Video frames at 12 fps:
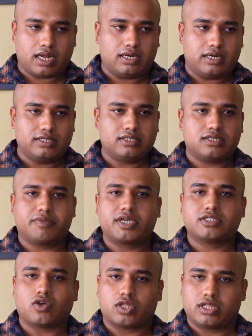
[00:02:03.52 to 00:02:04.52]
and DG
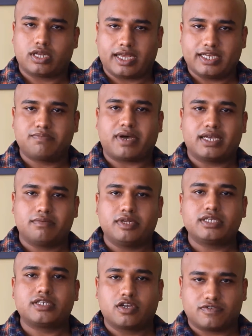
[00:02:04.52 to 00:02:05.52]
Shipping is authorized by the
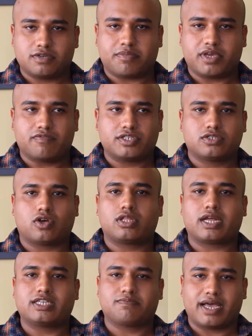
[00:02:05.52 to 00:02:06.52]
Ministry of Shipping, which is
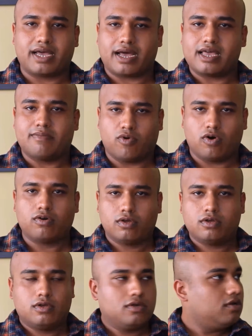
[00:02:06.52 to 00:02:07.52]
authorized by IMO.
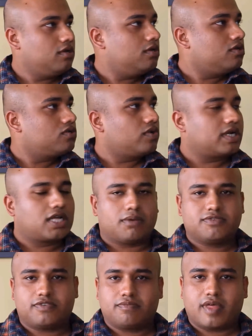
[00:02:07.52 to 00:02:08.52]
So it
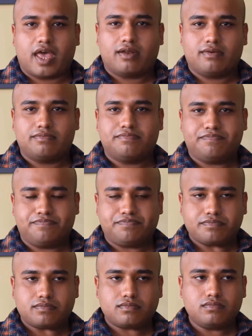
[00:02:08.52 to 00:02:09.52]
comes from there.
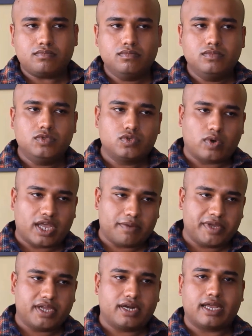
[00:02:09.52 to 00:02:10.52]
So I
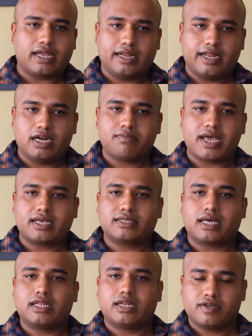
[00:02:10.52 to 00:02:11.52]
appeared, I cleared my
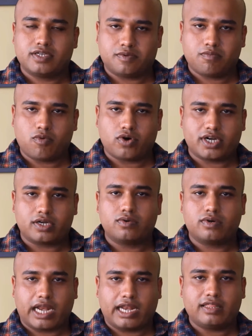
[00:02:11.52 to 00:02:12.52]
exam, then I was promoted
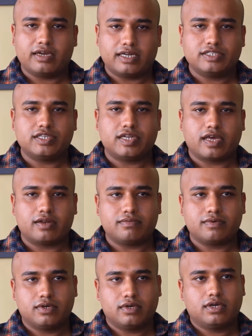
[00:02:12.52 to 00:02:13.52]
to trainee third engineer.
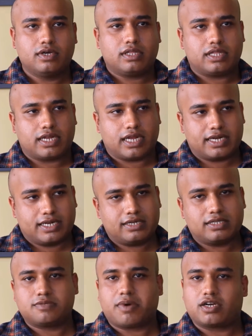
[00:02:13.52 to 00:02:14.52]
Then I
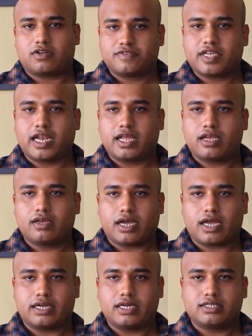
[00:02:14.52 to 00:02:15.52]
did this part of sailing.
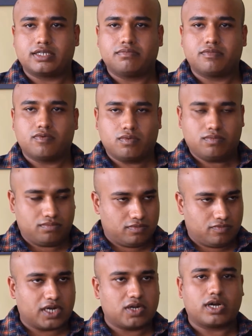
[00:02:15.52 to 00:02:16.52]
I did
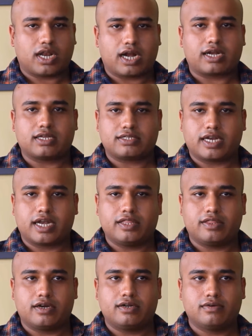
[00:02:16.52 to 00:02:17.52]
one contract as
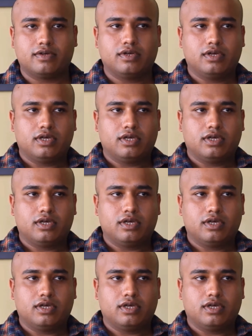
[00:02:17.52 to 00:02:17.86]
trainee third.